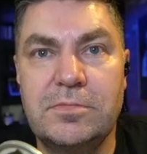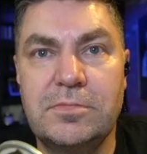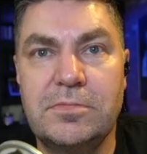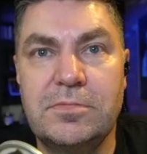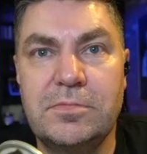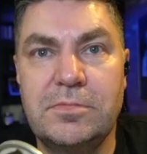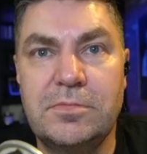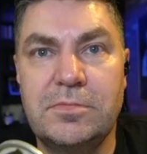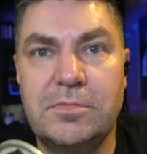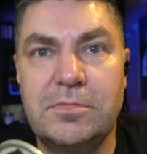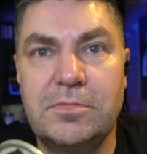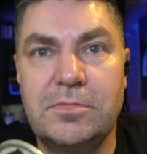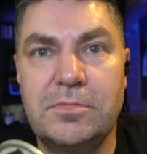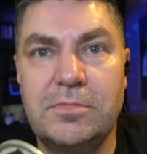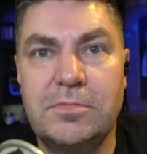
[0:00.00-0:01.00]

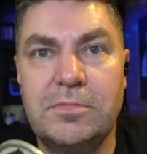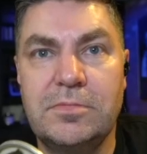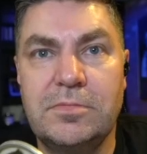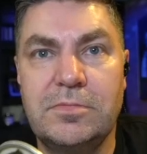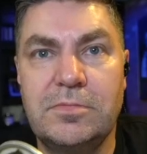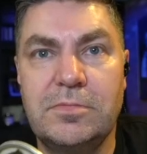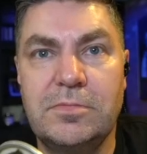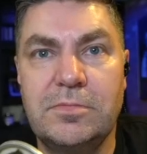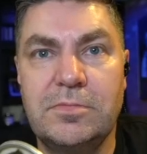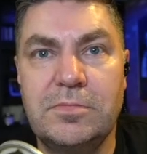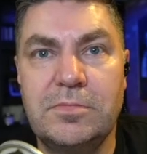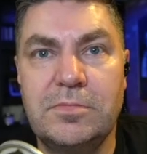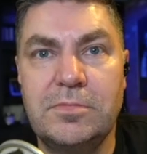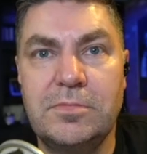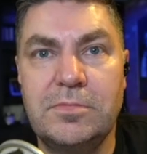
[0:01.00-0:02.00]

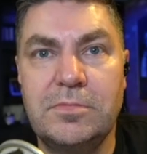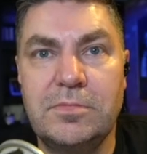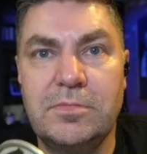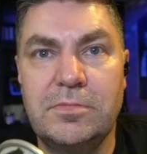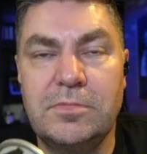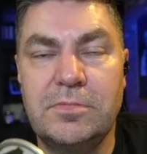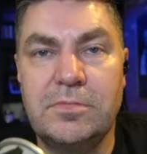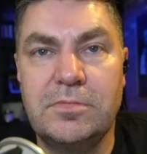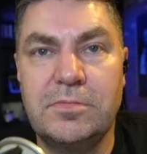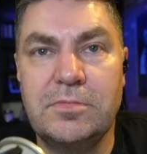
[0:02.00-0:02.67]
No words are spoken by the person on screen.